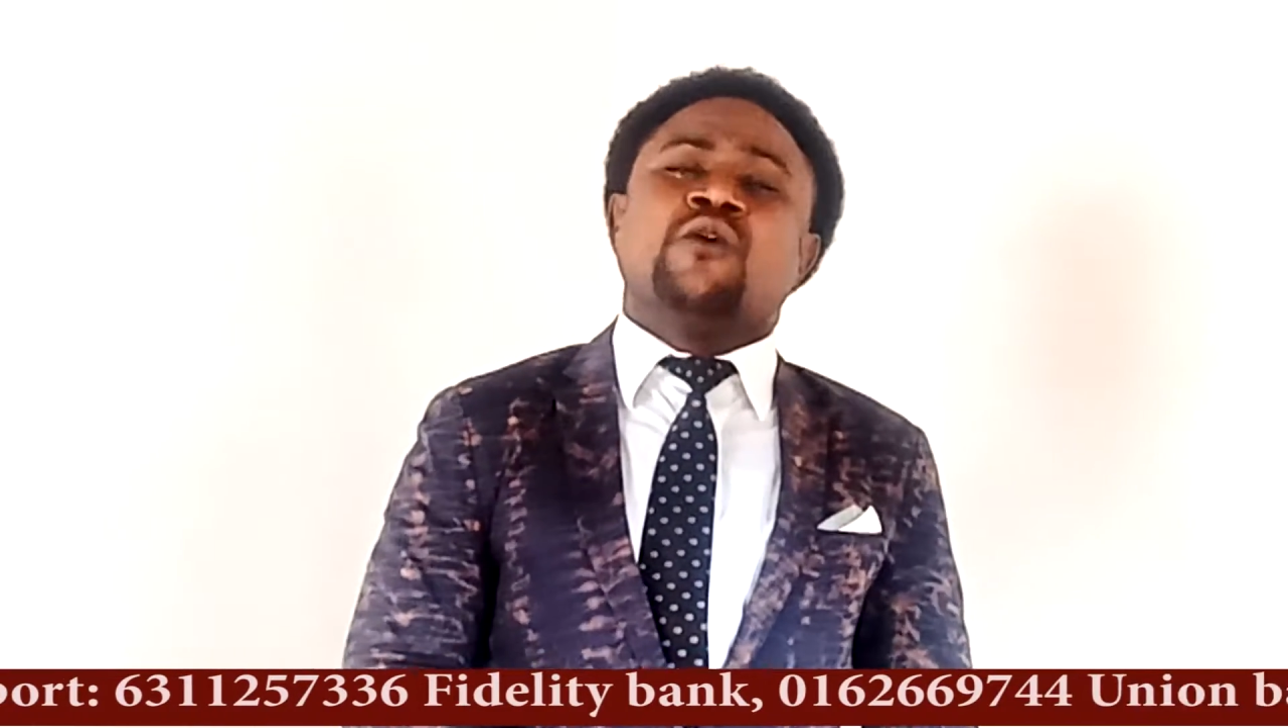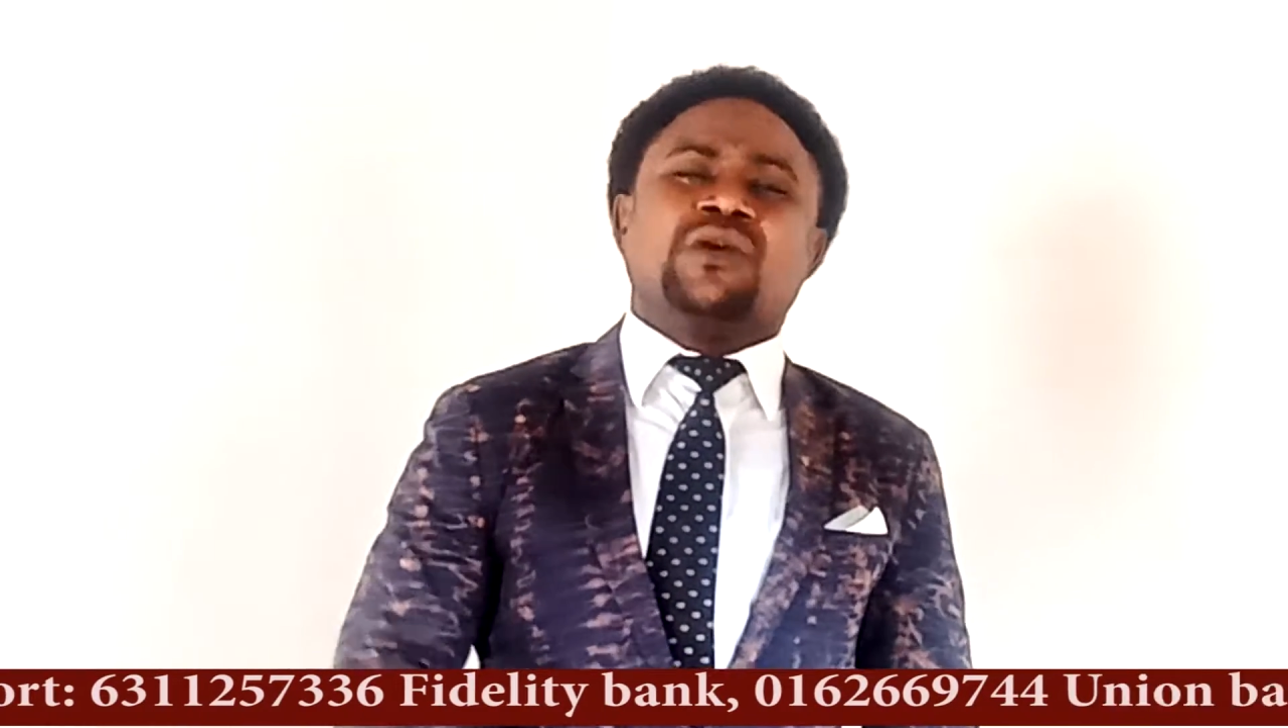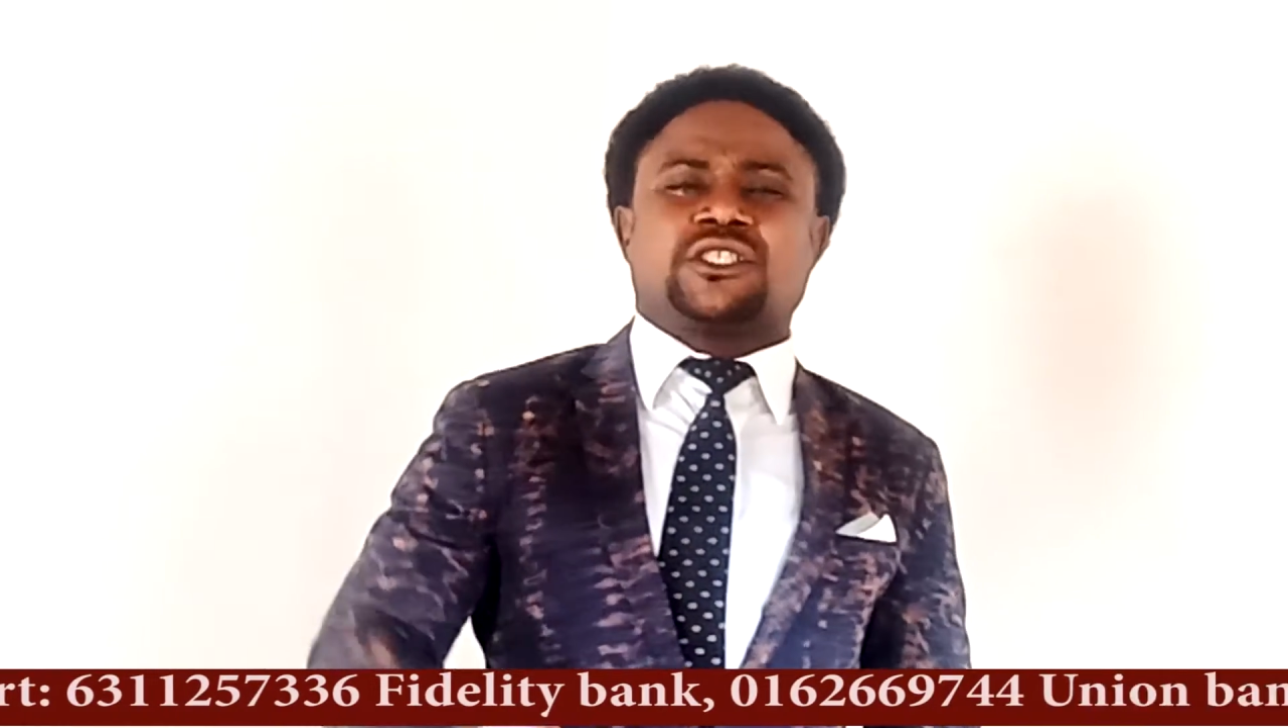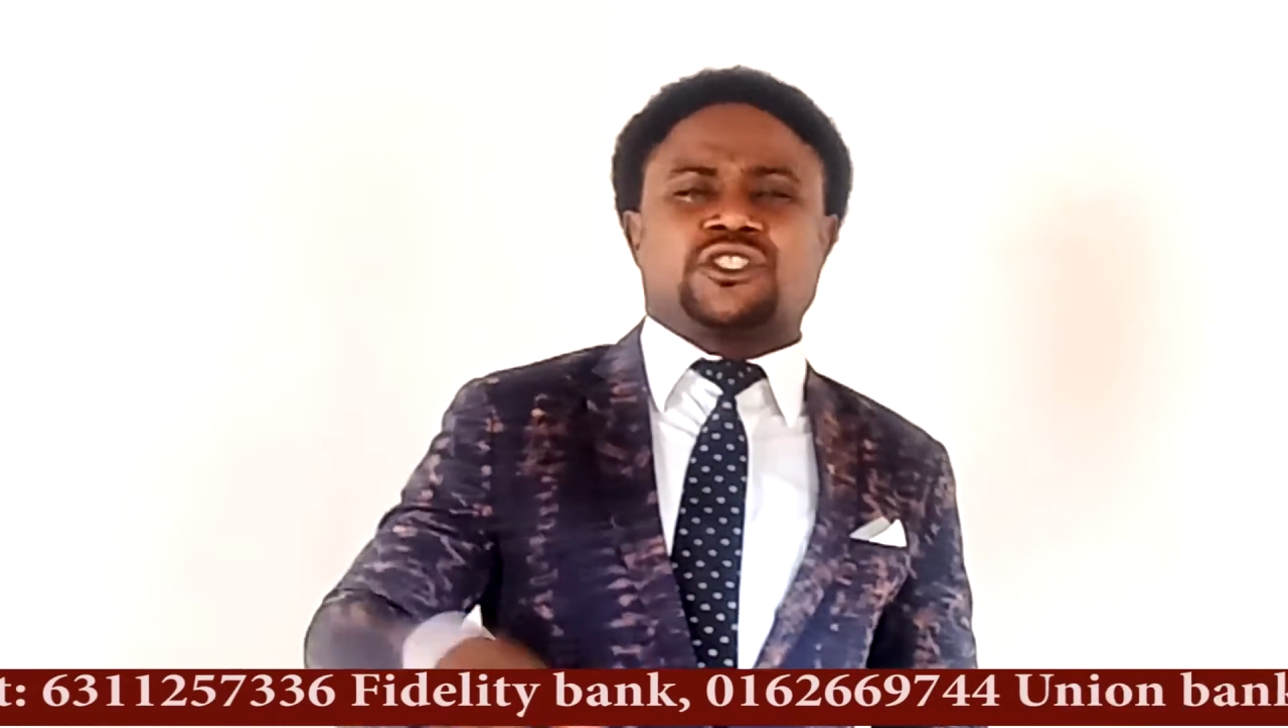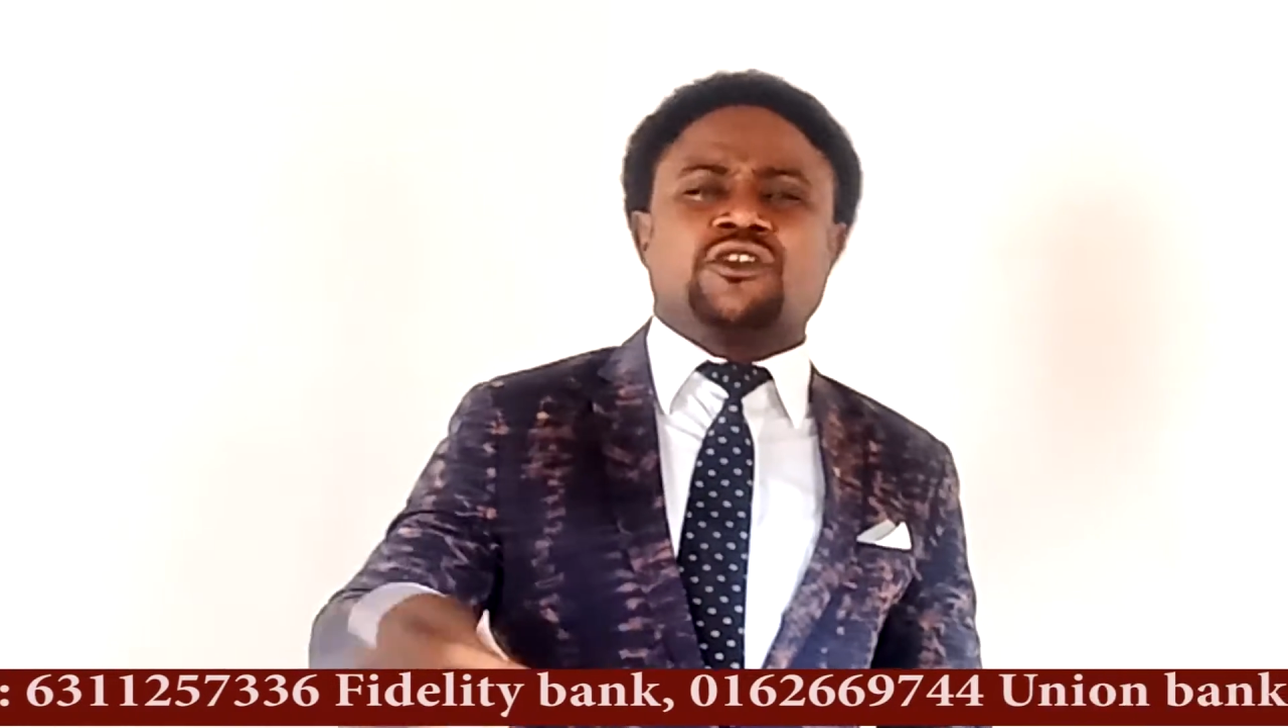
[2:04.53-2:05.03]

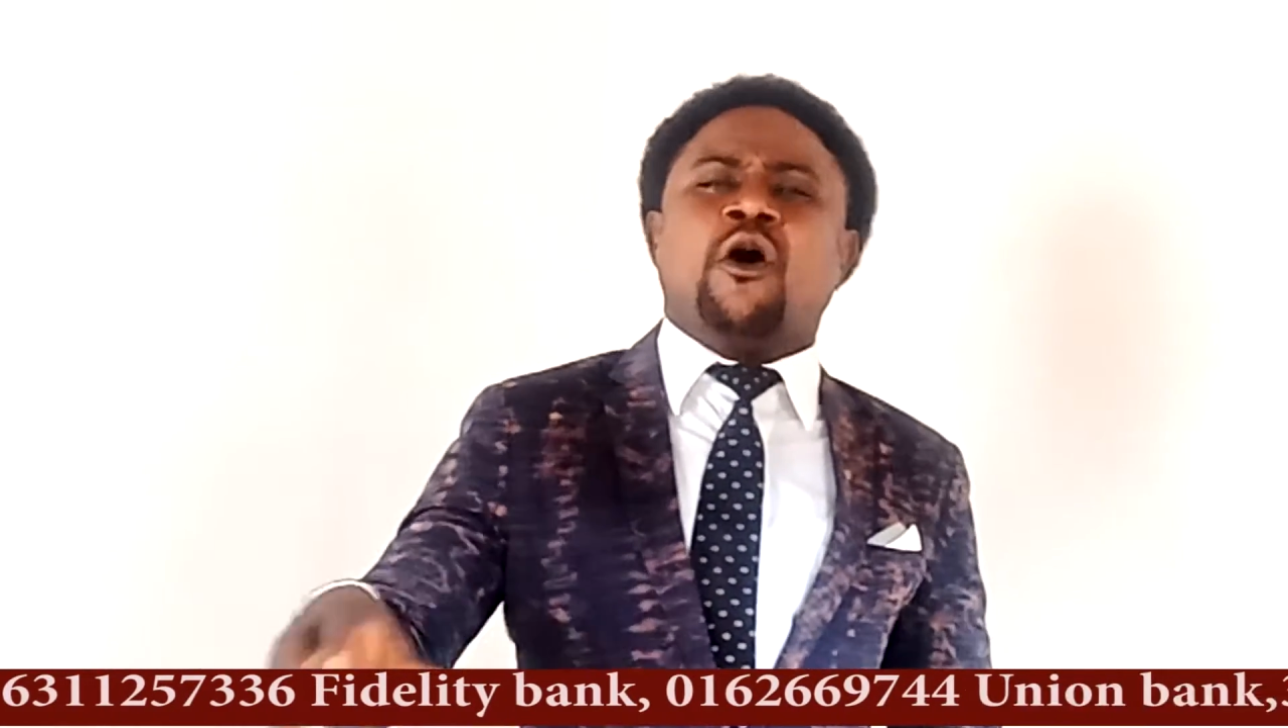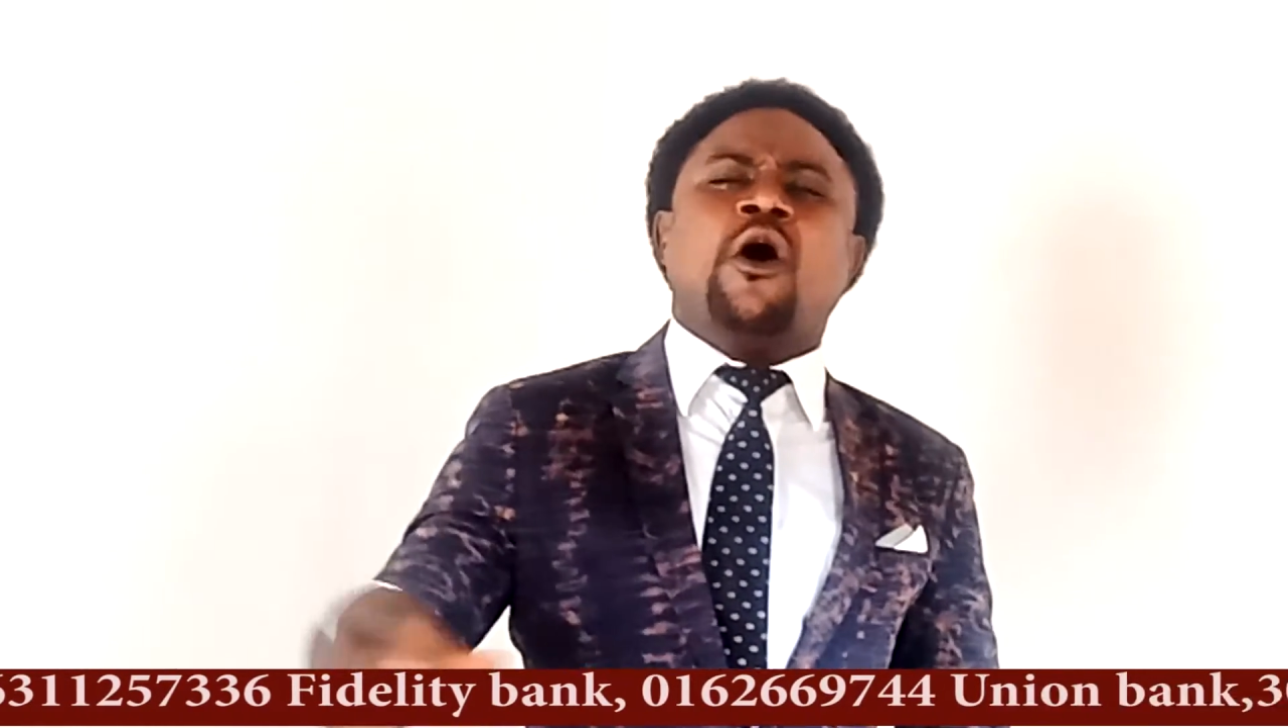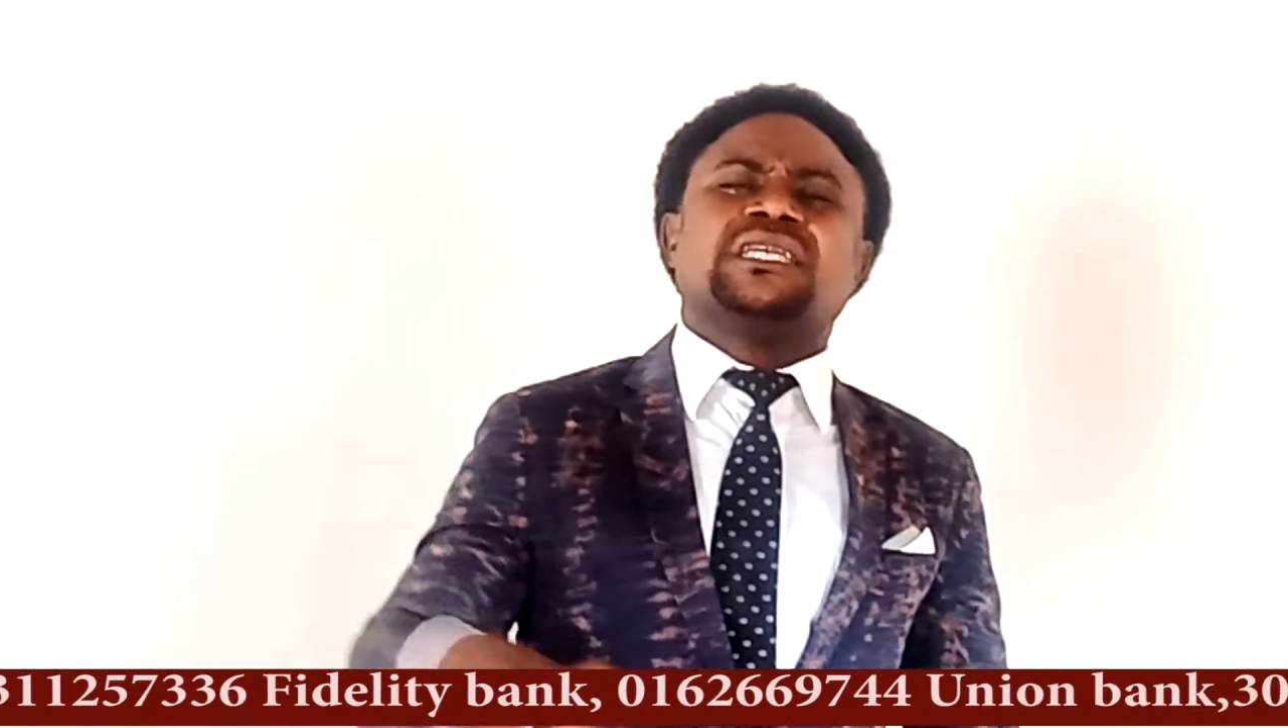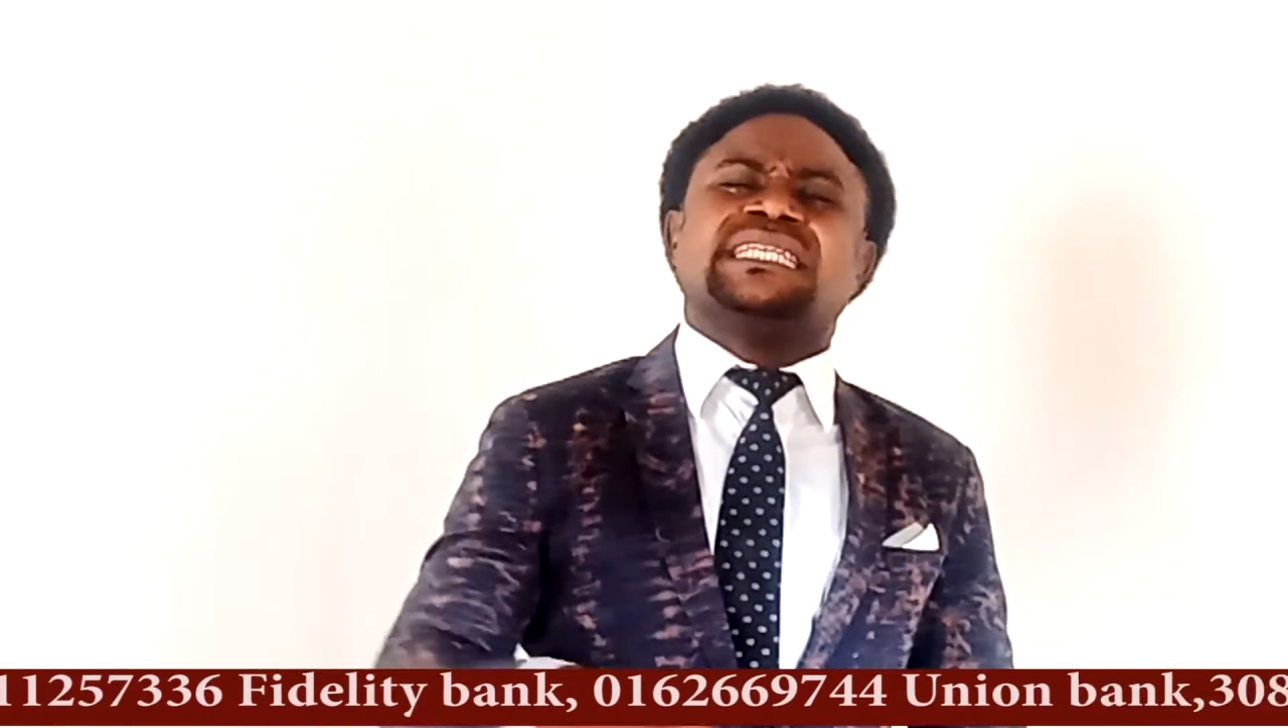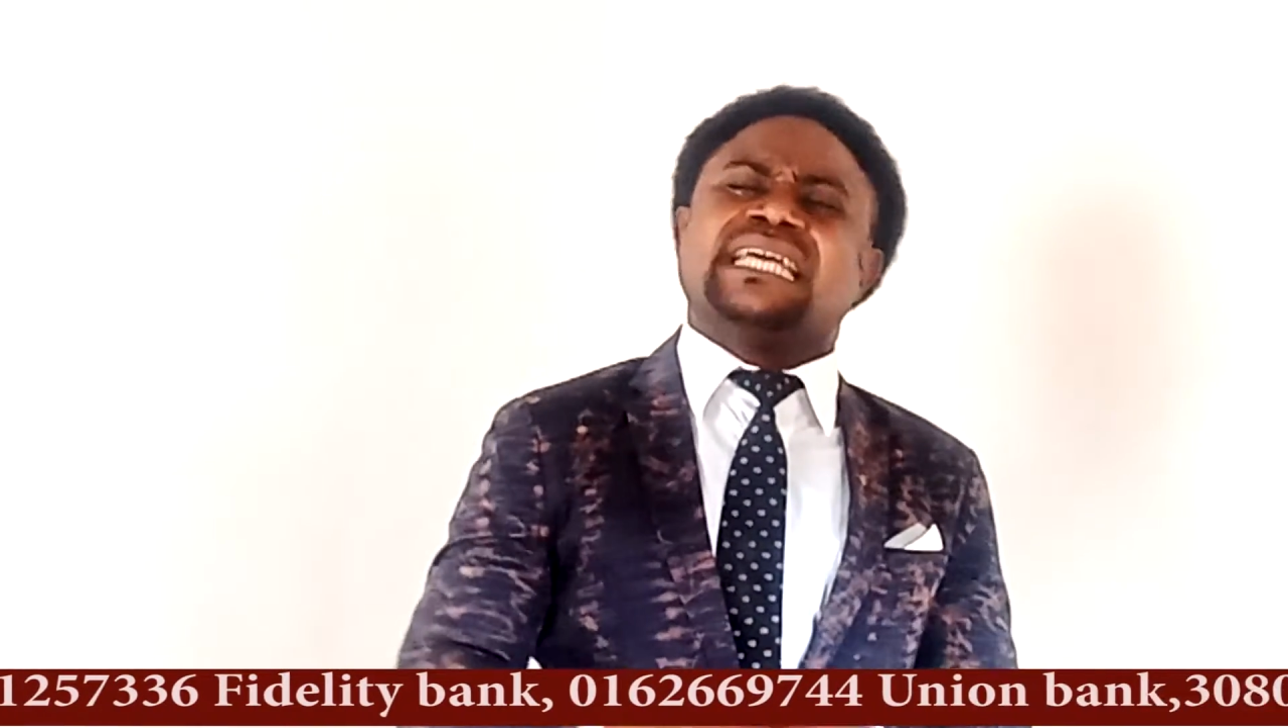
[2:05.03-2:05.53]
We saw in